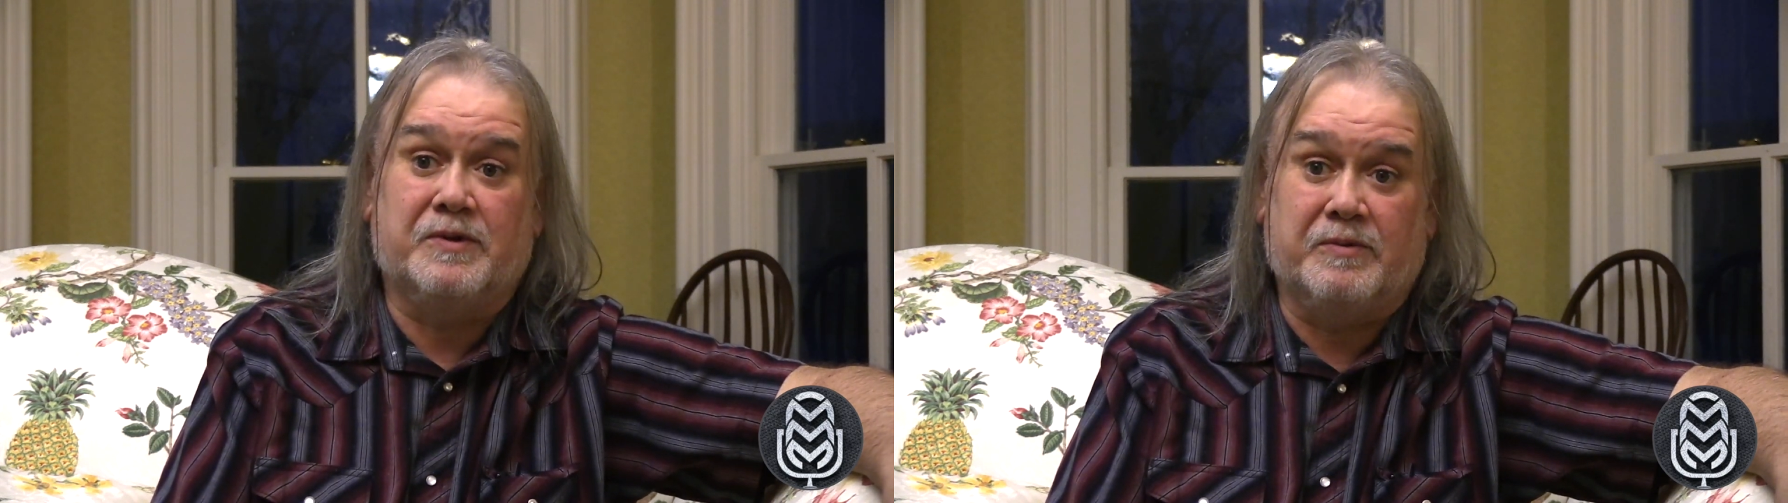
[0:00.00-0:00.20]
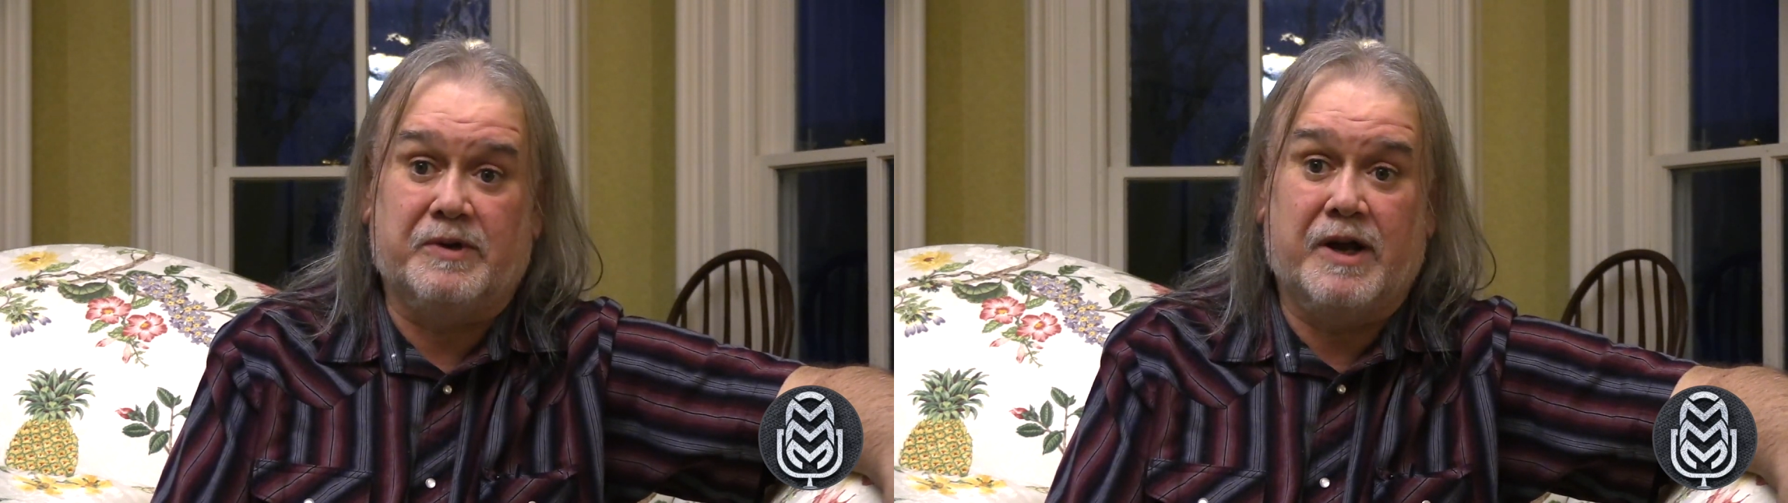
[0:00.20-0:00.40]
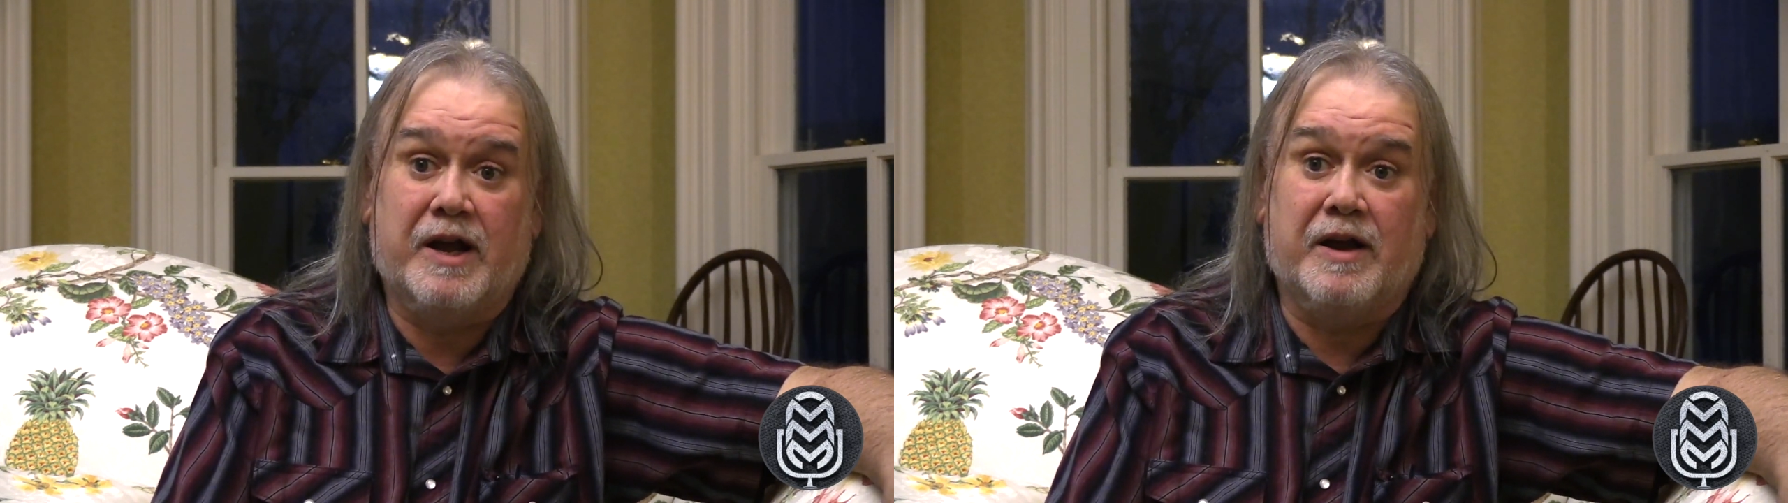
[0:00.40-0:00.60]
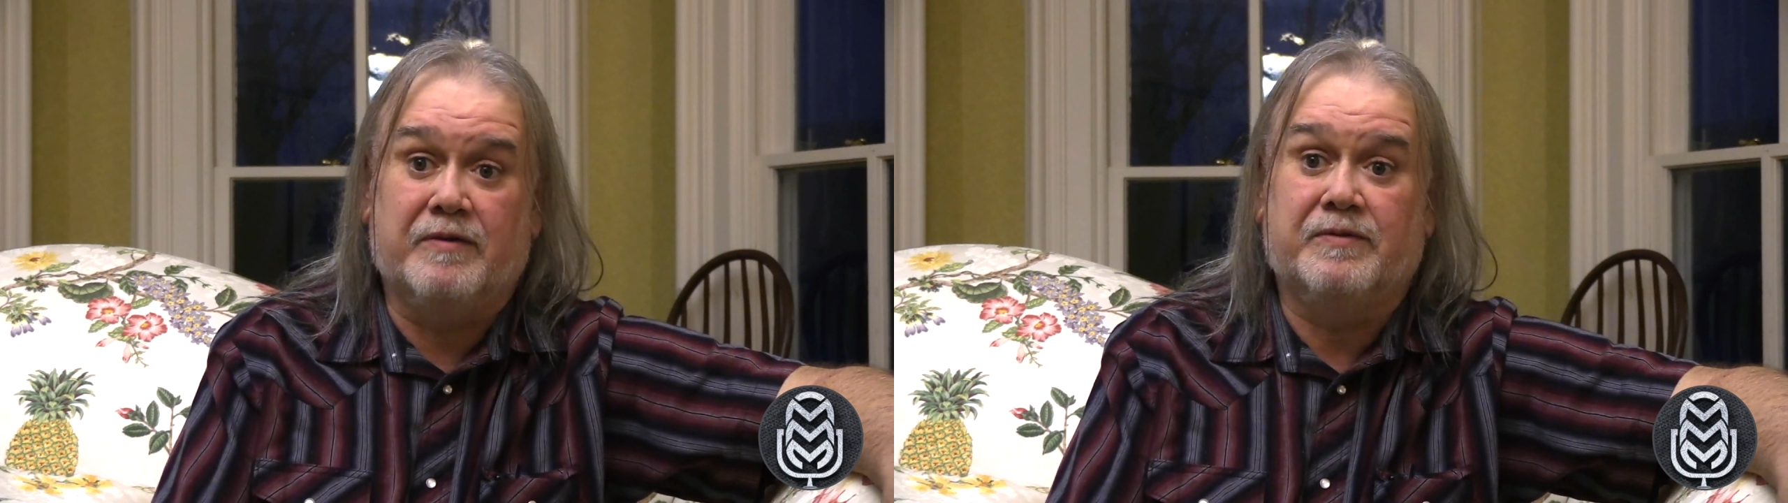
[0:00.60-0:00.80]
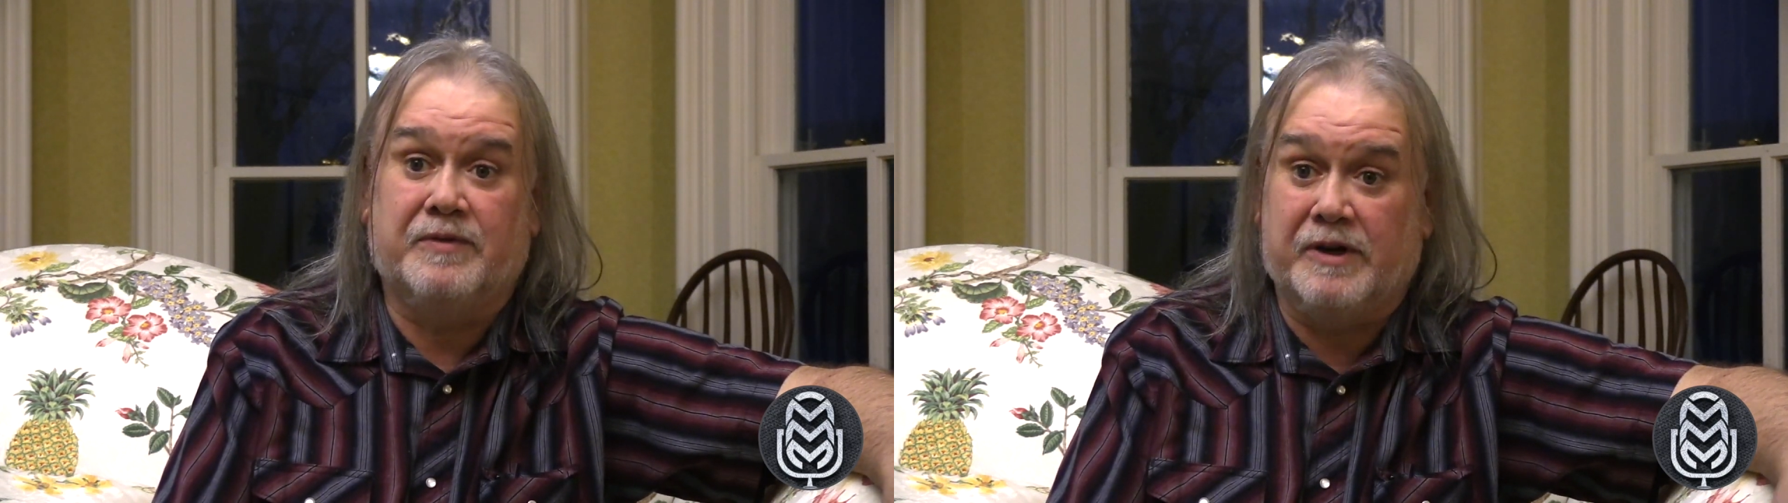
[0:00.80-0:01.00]
that we
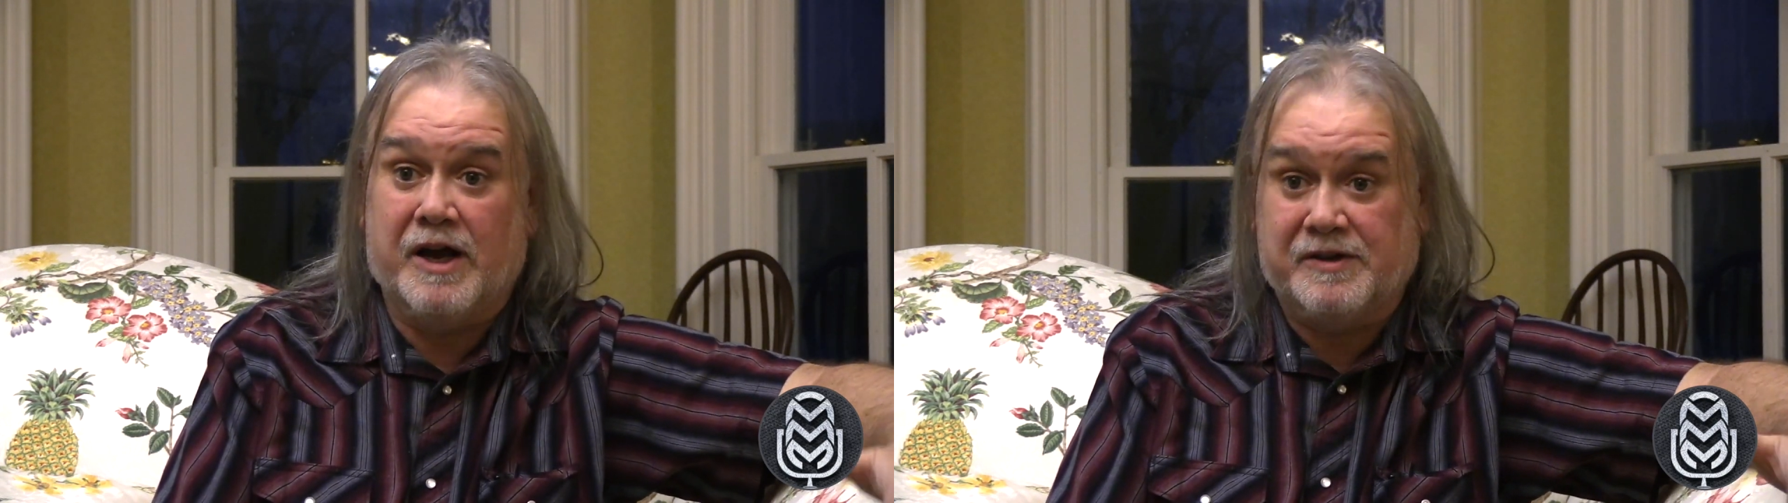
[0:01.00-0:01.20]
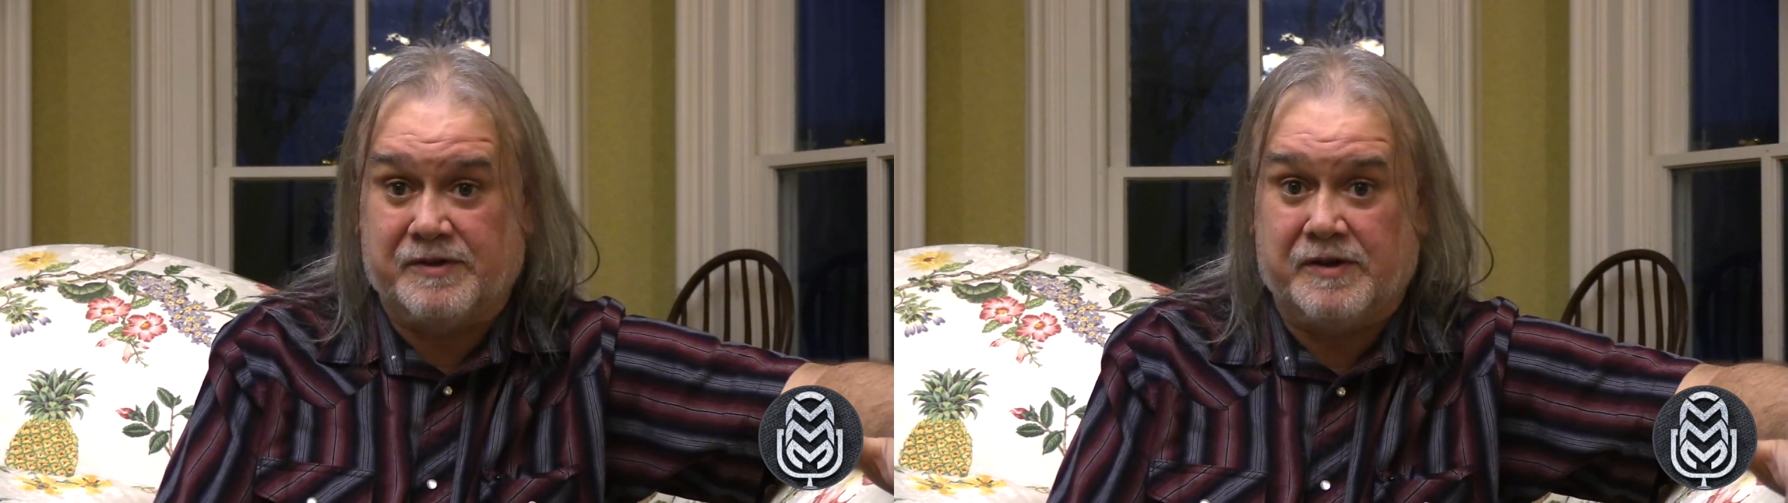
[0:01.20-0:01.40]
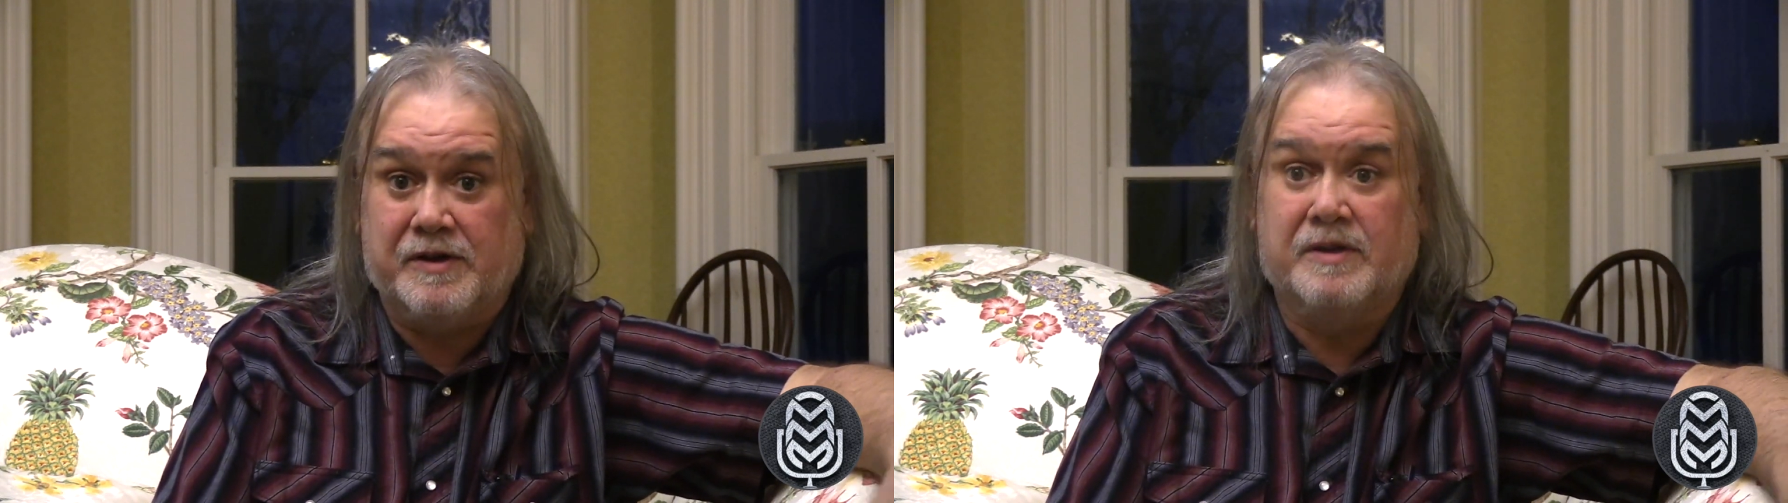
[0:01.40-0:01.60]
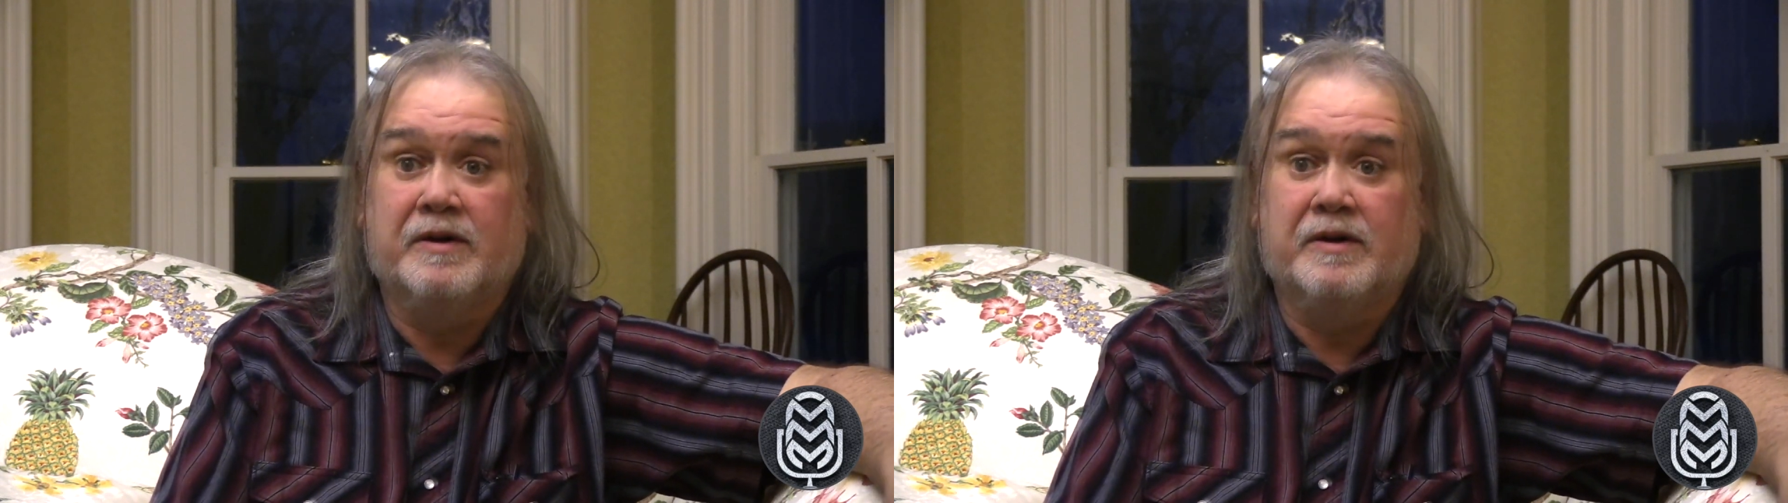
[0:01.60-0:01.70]
have, that I see.